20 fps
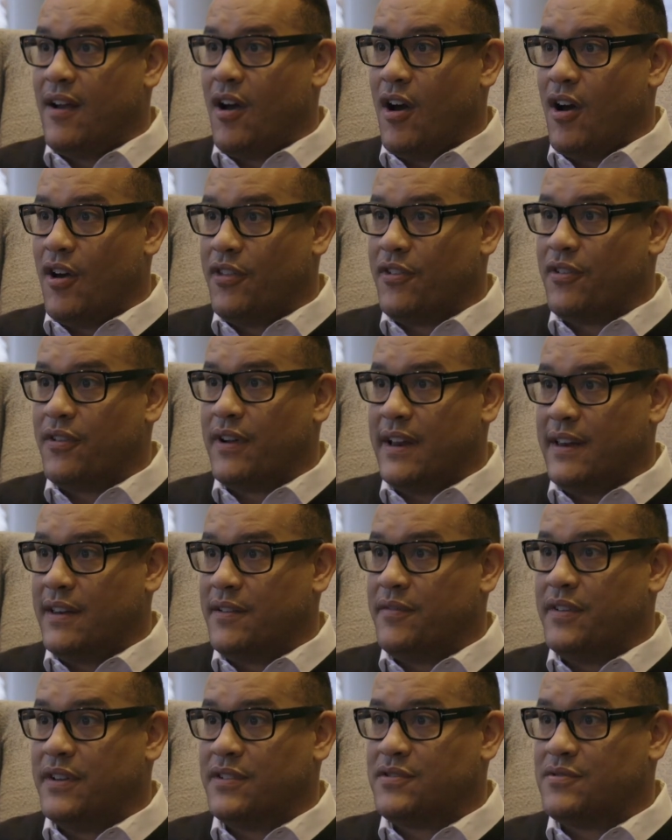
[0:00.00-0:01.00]
other
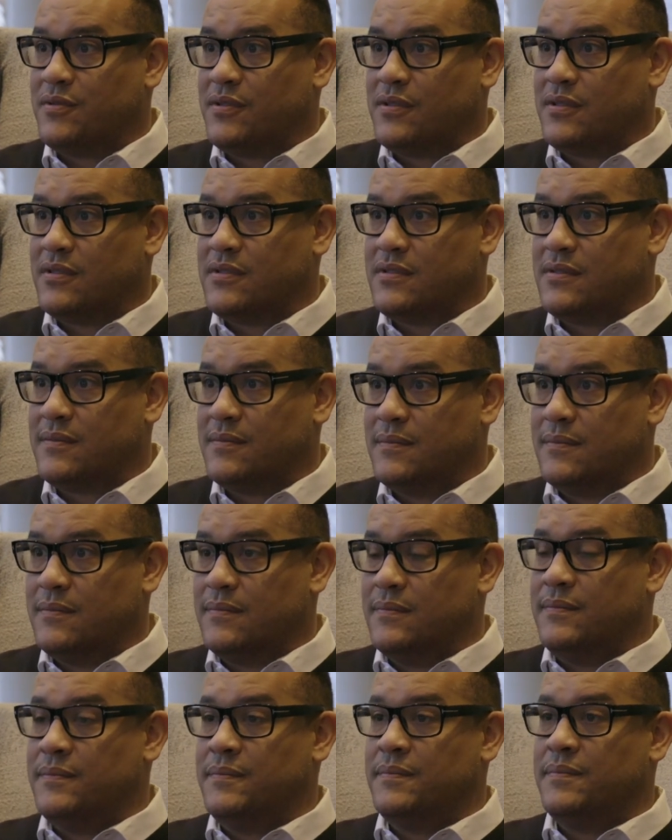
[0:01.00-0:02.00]
individuals?
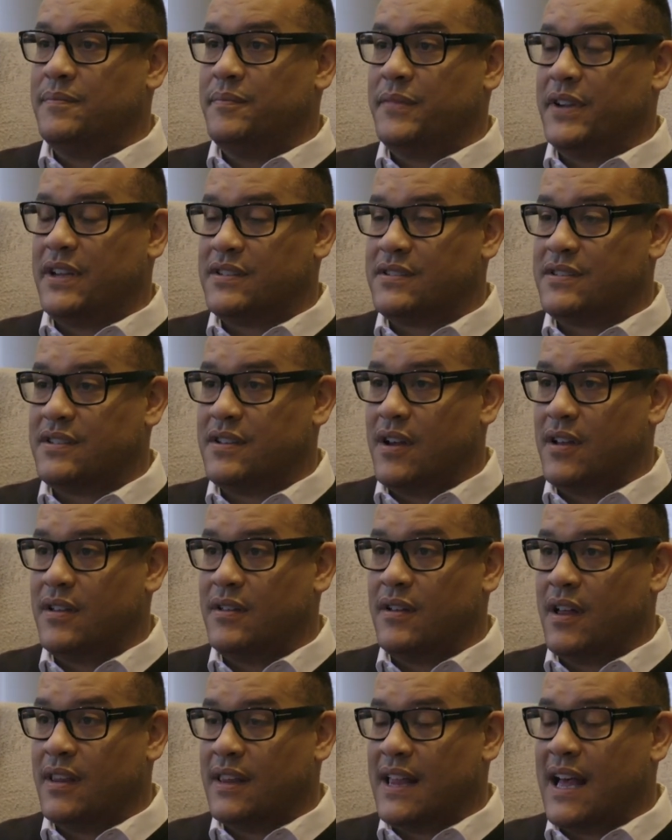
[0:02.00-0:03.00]
Because
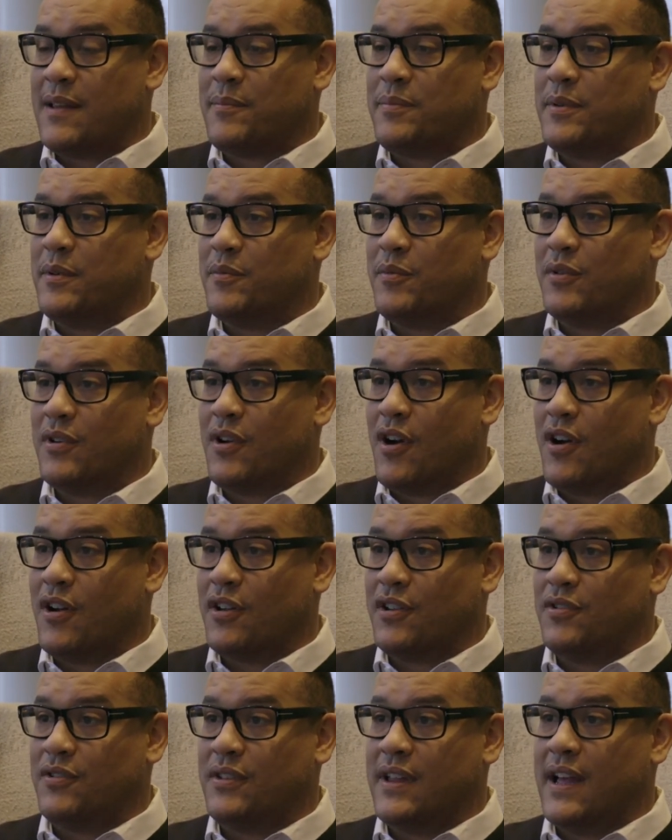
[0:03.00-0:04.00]
a lot of people would
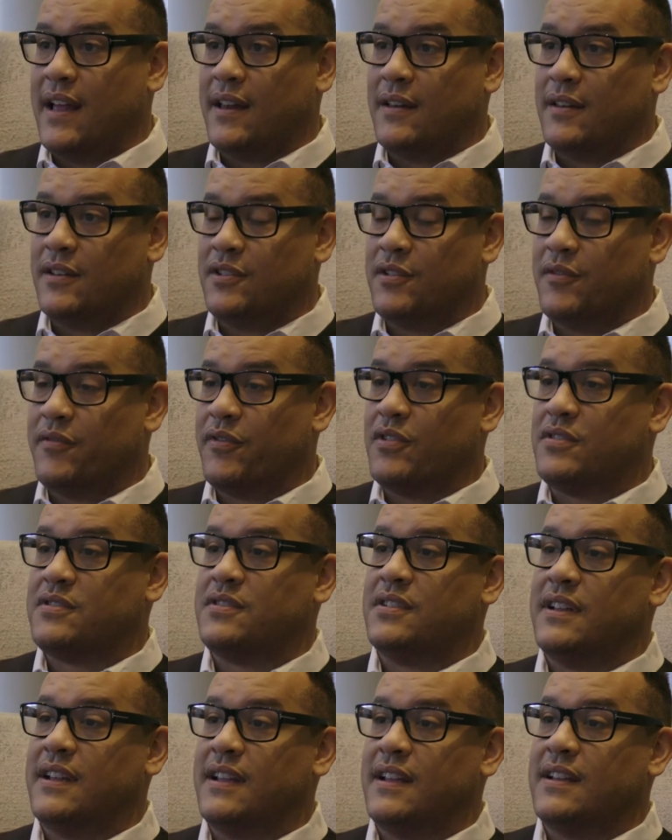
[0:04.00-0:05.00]
argue that
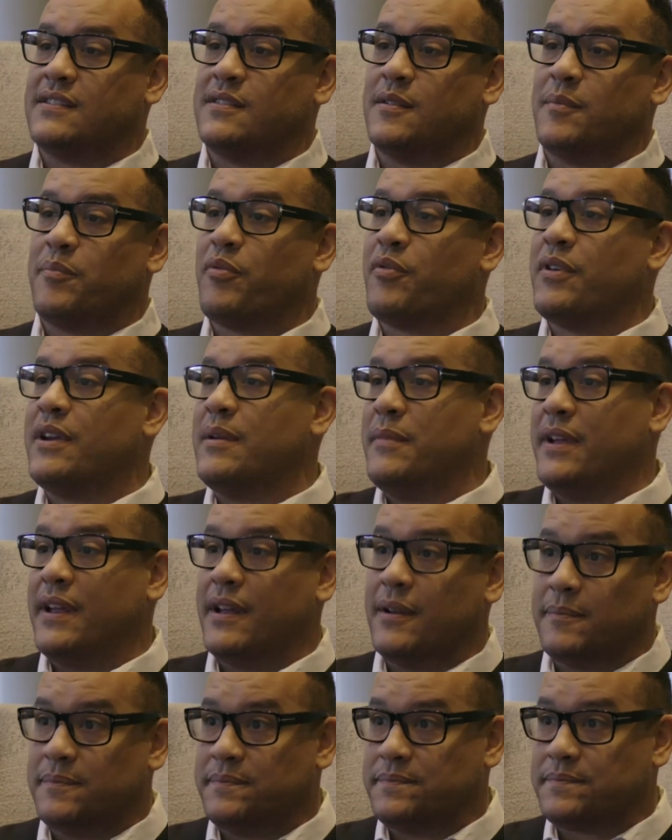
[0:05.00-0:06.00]
diversity is a premium.